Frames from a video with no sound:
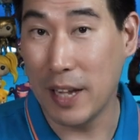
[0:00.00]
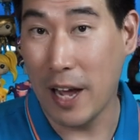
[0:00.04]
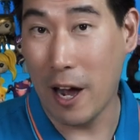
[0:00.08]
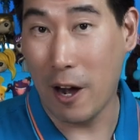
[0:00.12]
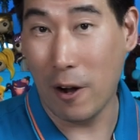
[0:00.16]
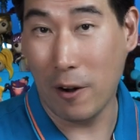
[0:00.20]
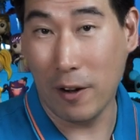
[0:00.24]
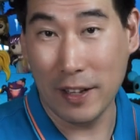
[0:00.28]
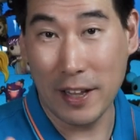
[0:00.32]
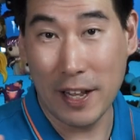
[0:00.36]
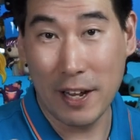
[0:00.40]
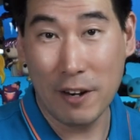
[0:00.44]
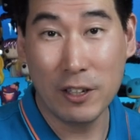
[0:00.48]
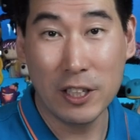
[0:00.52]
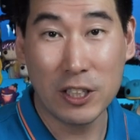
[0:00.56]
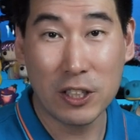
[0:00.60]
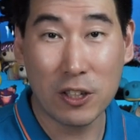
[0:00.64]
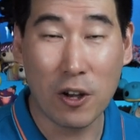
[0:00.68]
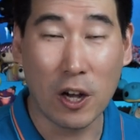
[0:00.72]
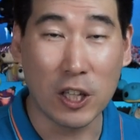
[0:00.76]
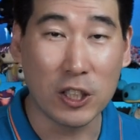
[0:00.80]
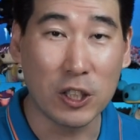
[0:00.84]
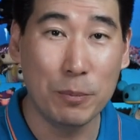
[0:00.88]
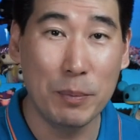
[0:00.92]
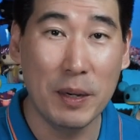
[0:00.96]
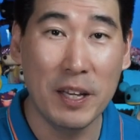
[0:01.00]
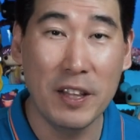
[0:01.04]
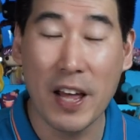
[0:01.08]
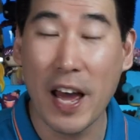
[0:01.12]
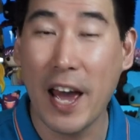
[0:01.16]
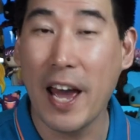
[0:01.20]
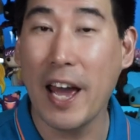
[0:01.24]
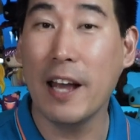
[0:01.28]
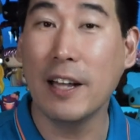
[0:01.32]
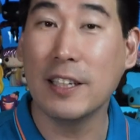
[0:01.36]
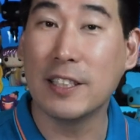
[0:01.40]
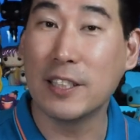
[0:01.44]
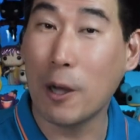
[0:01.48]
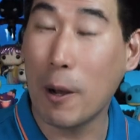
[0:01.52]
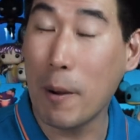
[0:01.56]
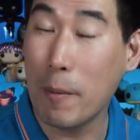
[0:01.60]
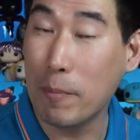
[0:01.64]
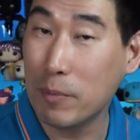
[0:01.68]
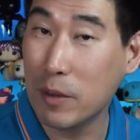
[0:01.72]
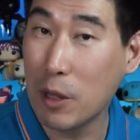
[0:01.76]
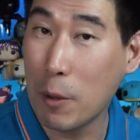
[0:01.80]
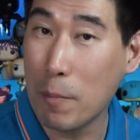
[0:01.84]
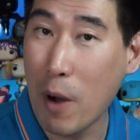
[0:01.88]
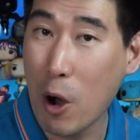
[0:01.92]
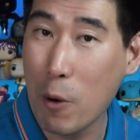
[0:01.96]
Now, there is a gotcha me there. It's
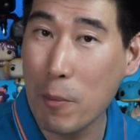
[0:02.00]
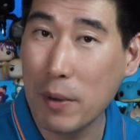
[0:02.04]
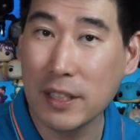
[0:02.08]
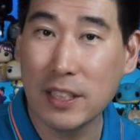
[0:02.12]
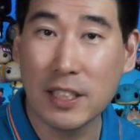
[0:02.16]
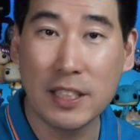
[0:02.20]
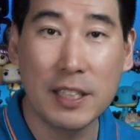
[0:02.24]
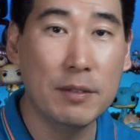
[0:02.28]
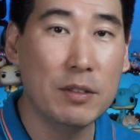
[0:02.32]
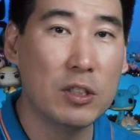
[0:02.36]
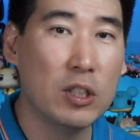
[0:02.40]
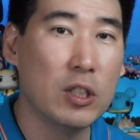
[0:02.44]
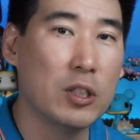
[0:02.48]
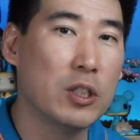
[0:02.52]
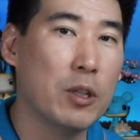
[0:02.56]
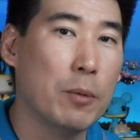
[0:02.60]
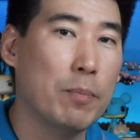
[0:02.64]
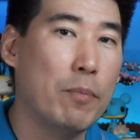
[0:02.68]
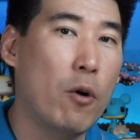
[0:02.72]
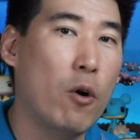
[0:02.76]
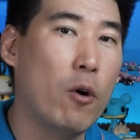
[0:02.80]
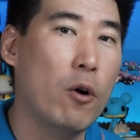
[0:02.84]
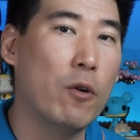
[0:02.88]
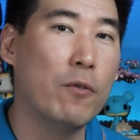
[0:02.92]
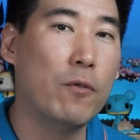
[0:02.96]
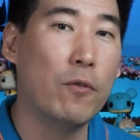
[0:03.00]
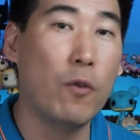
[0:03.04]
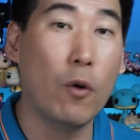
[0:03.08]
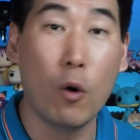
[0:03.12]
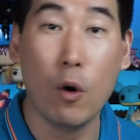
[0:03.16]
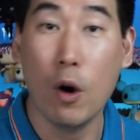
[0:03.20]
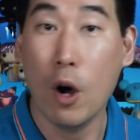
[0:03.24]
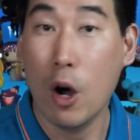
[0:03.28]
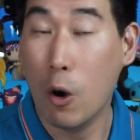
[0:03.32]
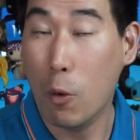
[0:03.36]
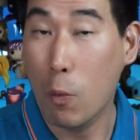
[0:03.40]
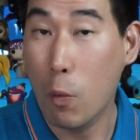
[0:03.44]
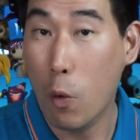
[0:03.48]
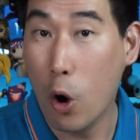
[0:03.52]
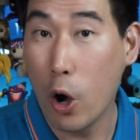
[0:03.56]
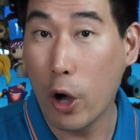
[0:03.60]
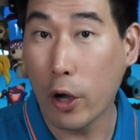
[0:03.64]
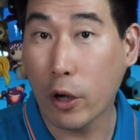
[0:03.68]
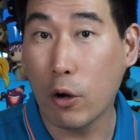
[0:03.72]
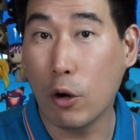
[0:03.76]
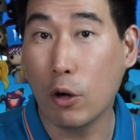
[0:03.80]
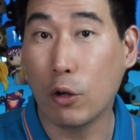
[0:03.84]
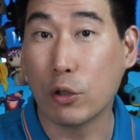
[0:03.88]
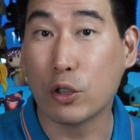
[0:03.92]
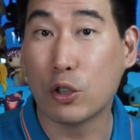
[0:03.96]
not the moment, since the support for
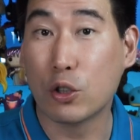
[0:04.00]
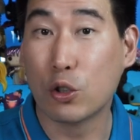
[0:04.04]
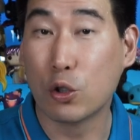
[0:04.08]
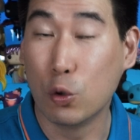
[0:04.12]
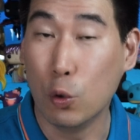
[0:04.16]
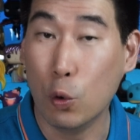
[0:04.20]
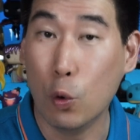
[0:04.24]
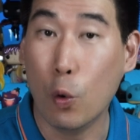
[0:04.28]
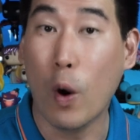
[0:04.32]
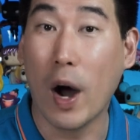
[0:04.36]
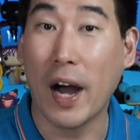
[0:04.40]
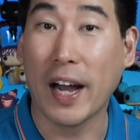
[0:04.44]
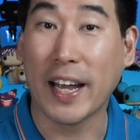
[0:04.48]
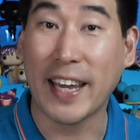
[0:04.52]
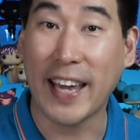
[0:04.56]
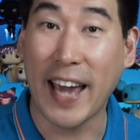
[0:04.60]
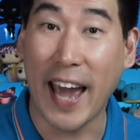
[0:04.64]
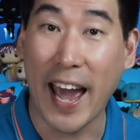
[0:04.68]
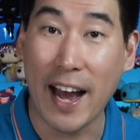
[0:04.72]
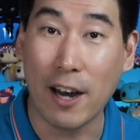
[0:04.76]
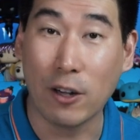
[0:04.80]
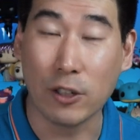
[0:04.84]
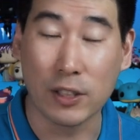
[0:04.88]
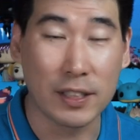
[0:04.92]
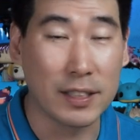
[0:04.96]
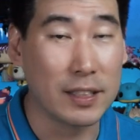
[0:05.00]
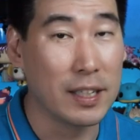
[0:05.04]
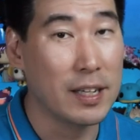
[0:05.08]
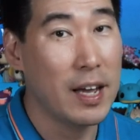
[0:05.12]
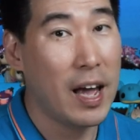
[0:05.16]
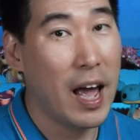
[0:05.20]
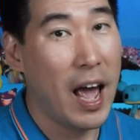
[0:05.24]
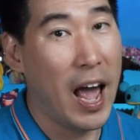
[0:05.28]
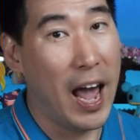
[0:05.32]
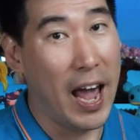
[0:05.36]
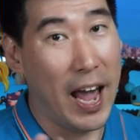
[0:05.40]
work or school accounts.